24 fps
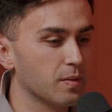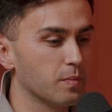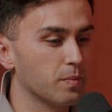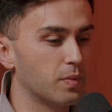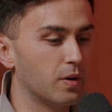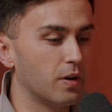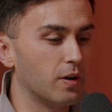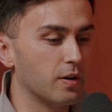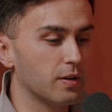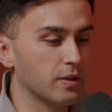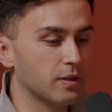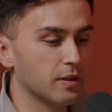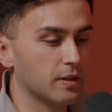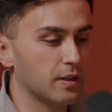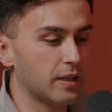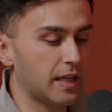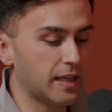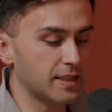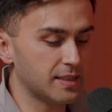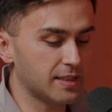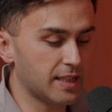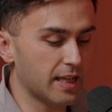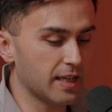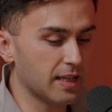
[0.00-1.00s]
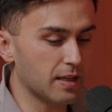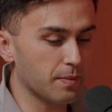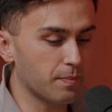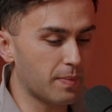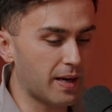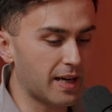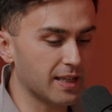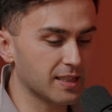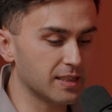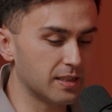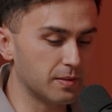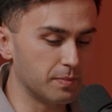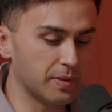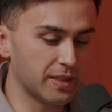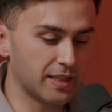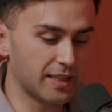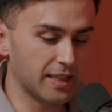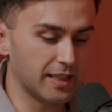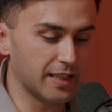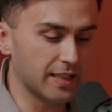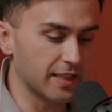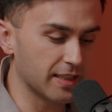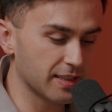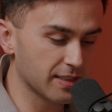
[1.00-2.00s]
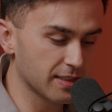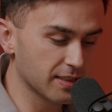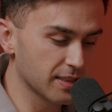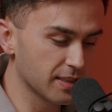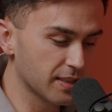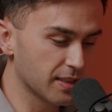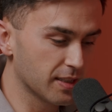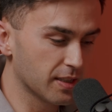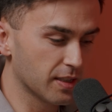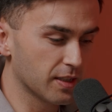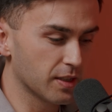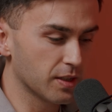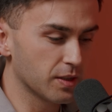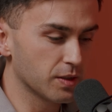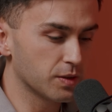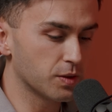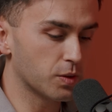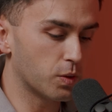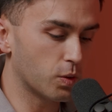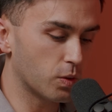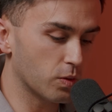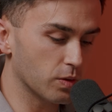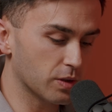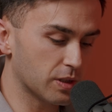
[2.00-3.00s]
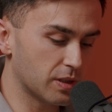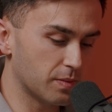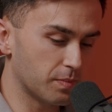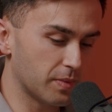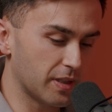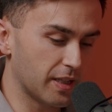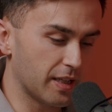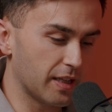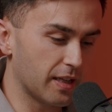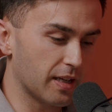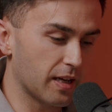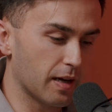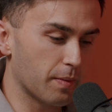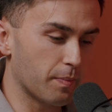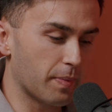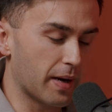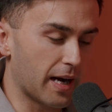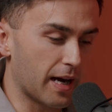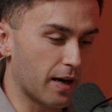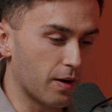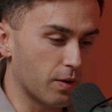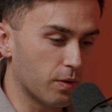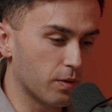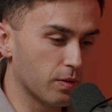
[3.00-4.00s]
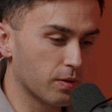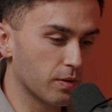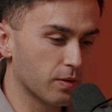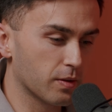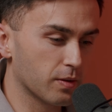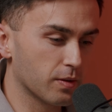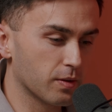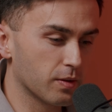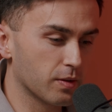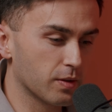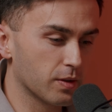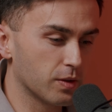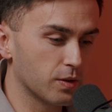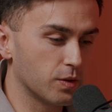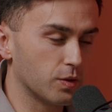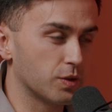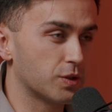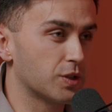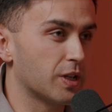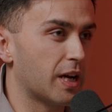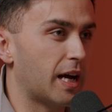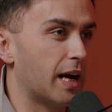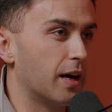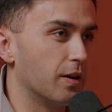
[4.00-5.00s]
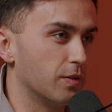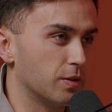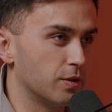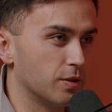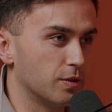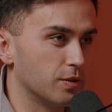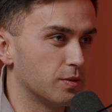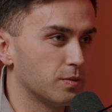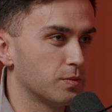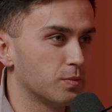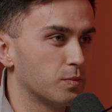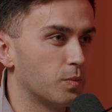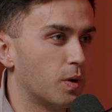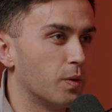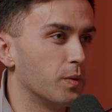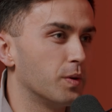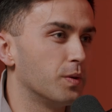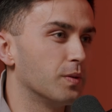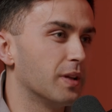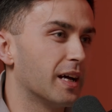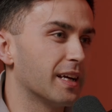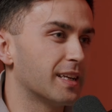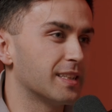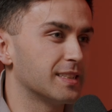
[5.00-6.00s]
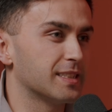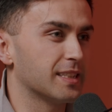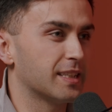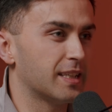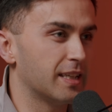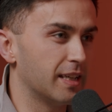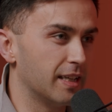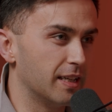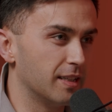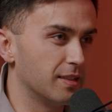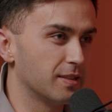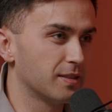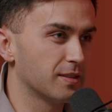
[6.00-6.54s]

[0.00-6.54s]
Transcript: But let's take it back to the beginning. Talk to me about your childhood. What were you like as a kid?